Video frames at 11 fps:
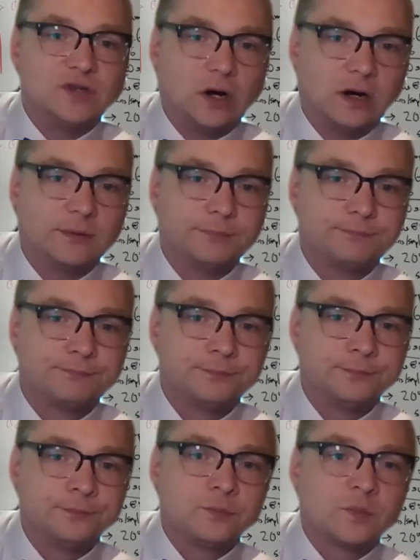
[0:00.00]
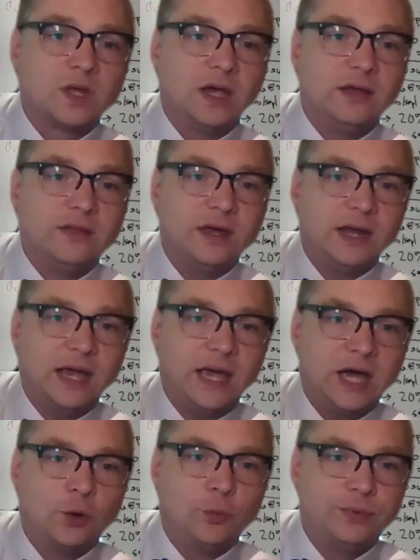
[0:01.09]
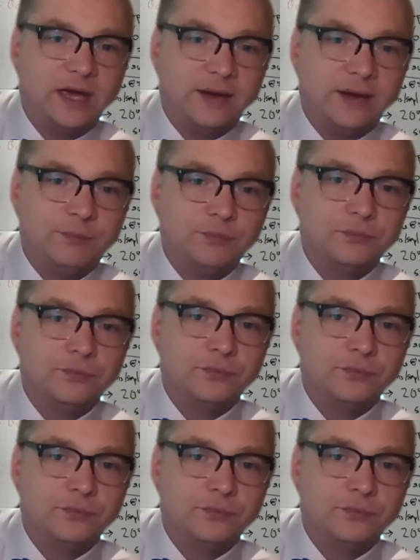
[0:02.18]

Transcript: are, and then help them